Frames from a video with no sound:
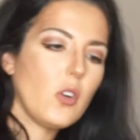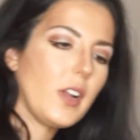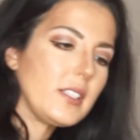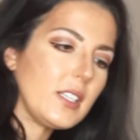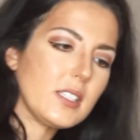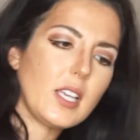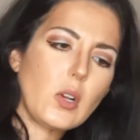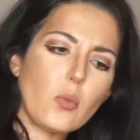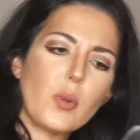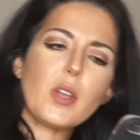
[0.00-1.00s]
crazy. It's
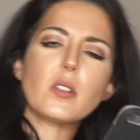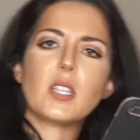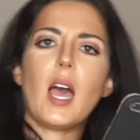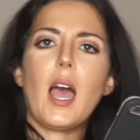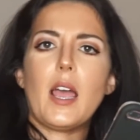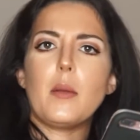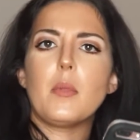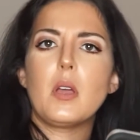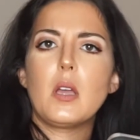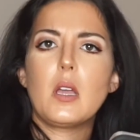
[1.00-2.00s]
like real time.